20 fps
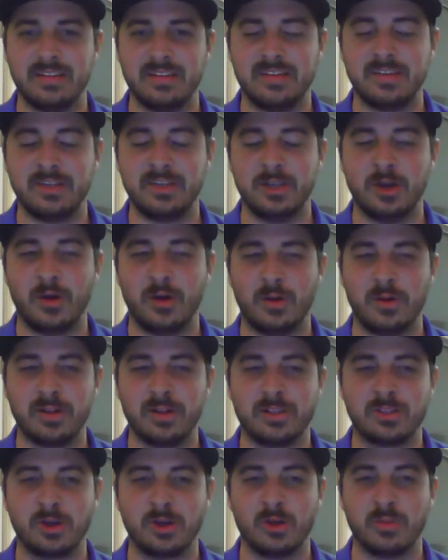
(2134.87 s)

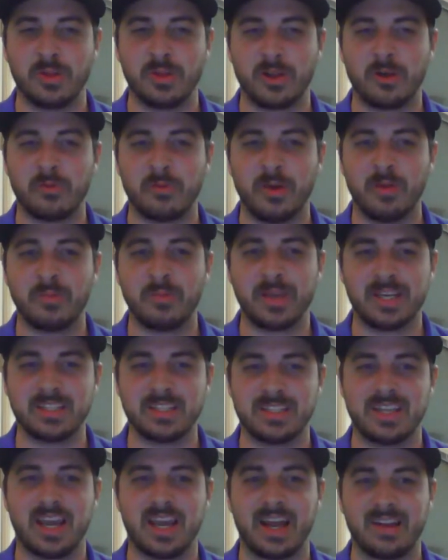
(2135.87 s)
to him a little bit because
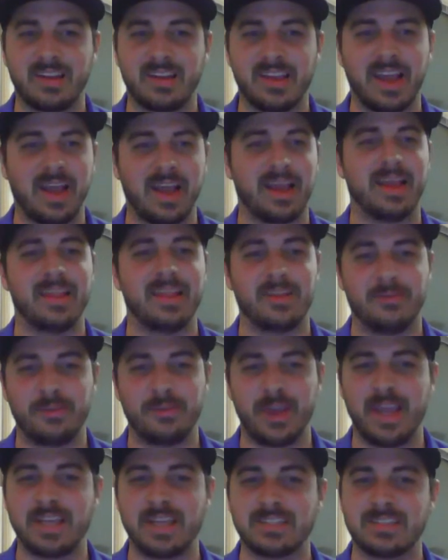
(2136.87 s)
he got hit in the
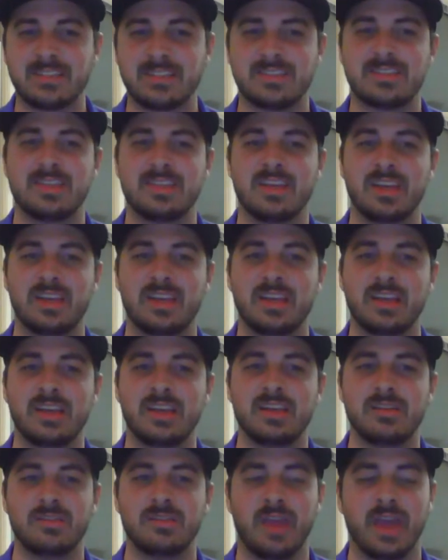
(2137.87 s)
face.
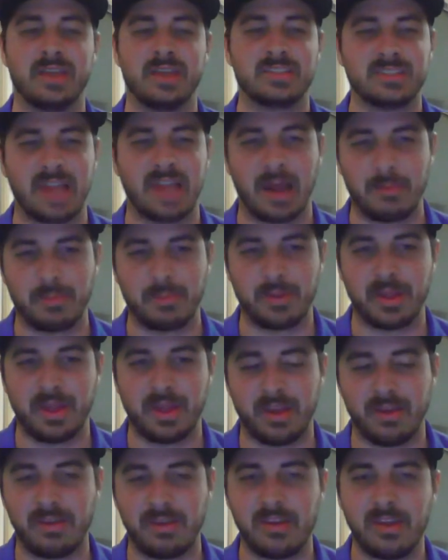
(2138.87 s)
They had to stop
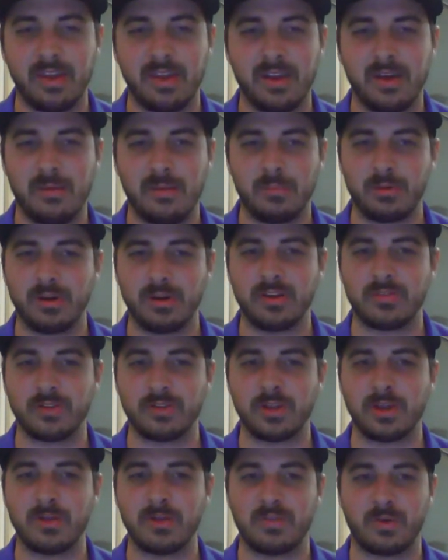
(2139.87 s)
play
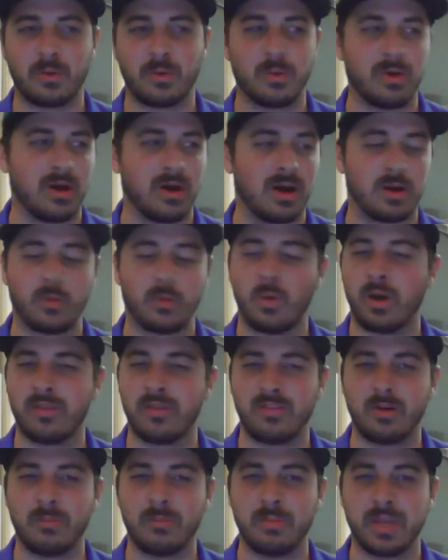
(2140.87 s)
briefly for one of
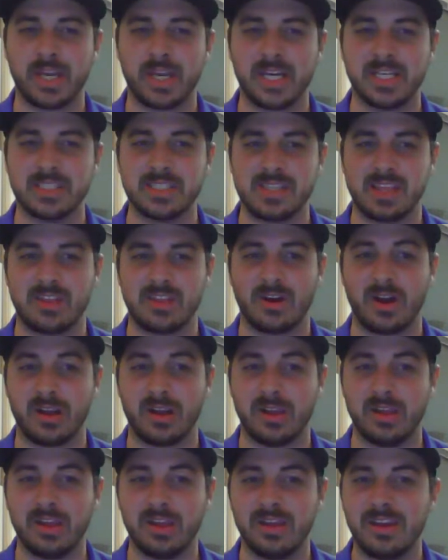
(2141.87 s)
them because they thought
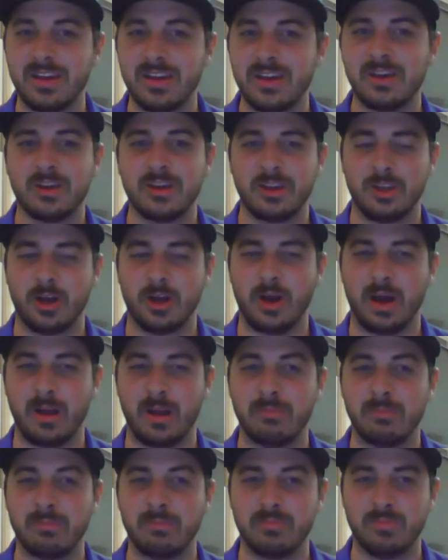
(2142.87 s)
he, had
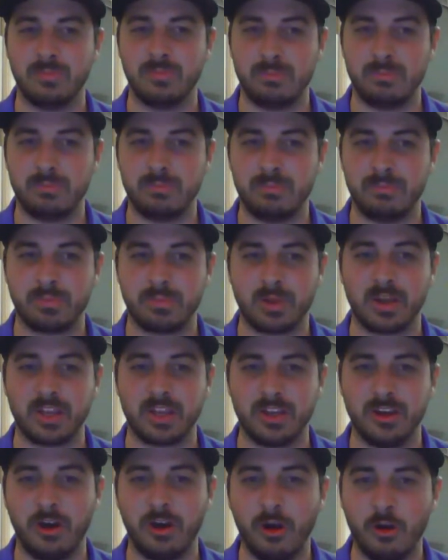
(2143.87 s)
a bloody
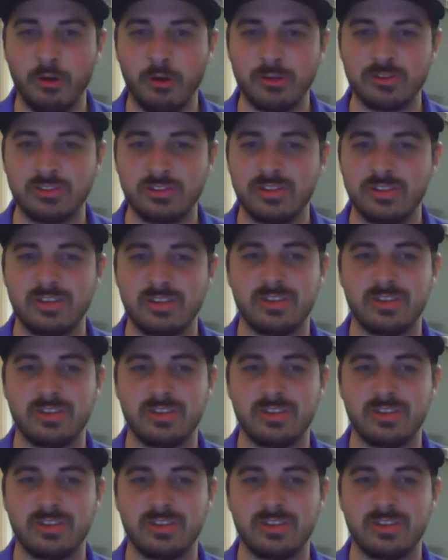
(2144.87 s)
nose.